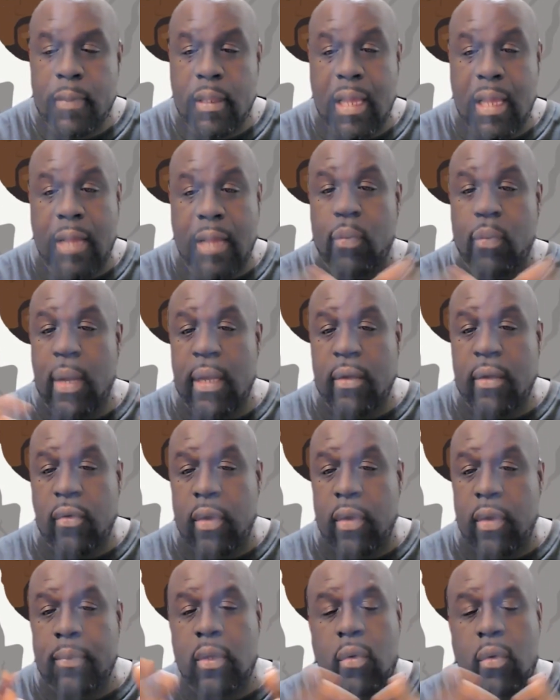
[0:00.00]
That's why
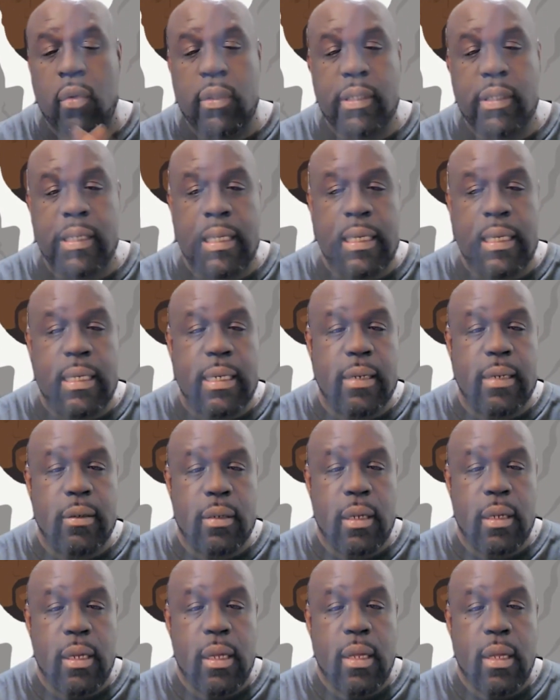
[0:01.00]
crypto is needed.
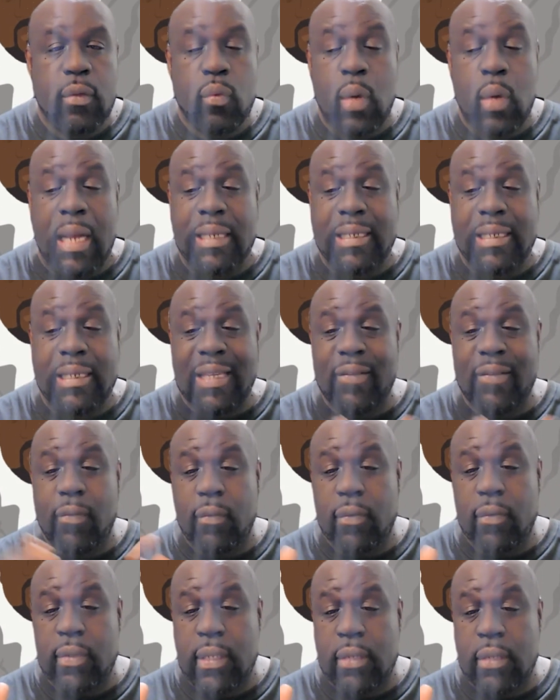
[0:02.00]
That's why
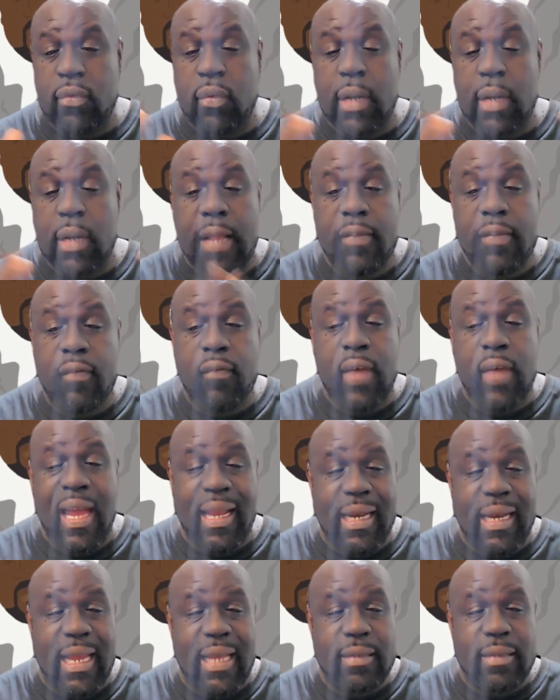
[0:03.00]
decentralized
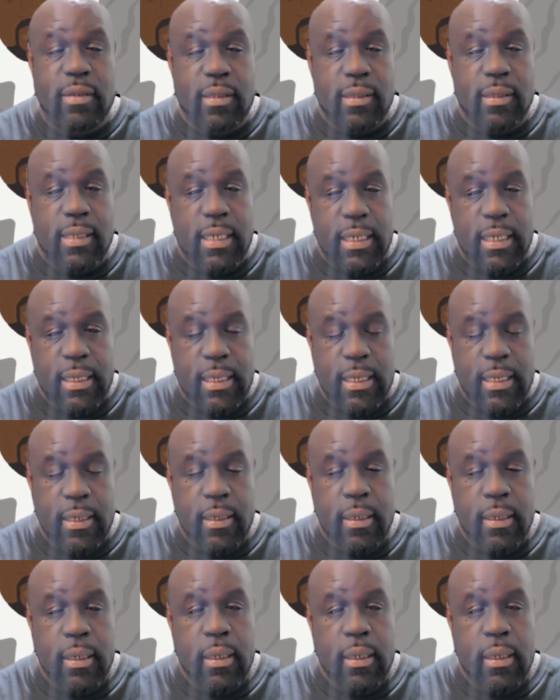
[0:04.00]
finance is needed.